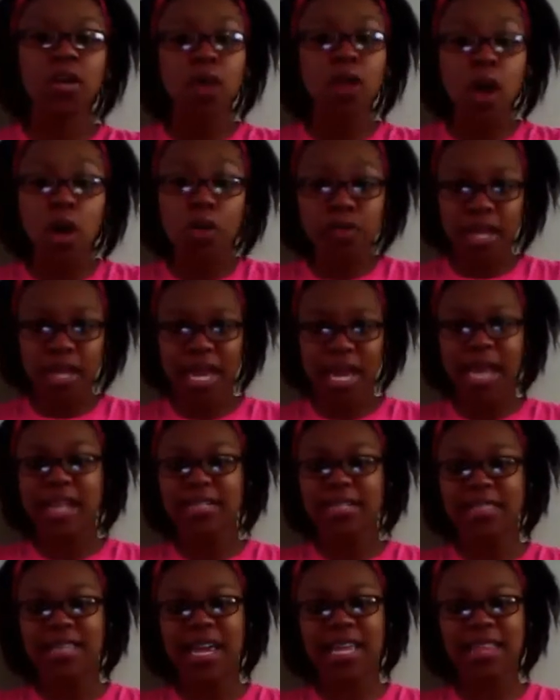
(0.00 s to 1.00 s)
No, they
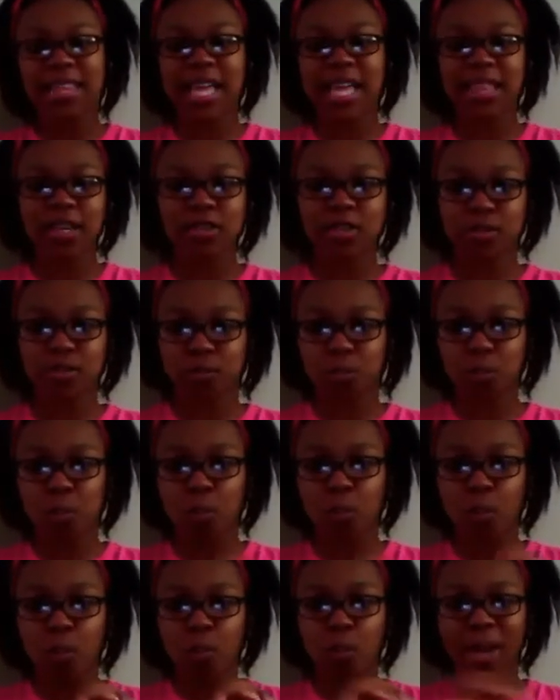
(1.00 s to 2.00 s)
can't state that. They're just
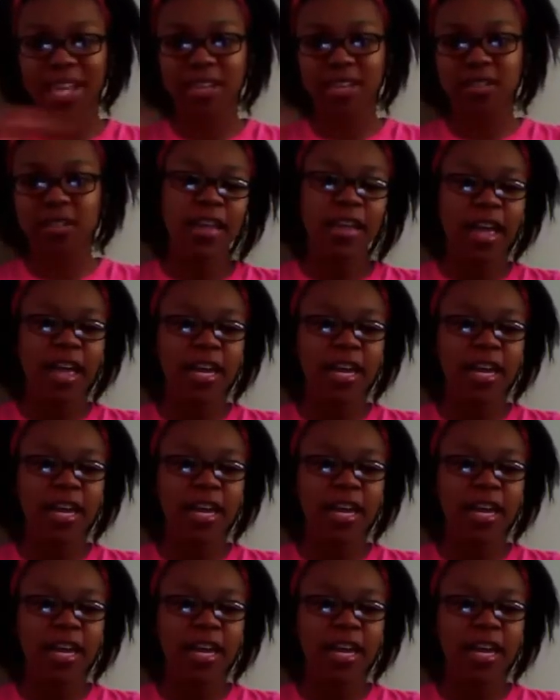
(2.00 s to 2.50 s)
white.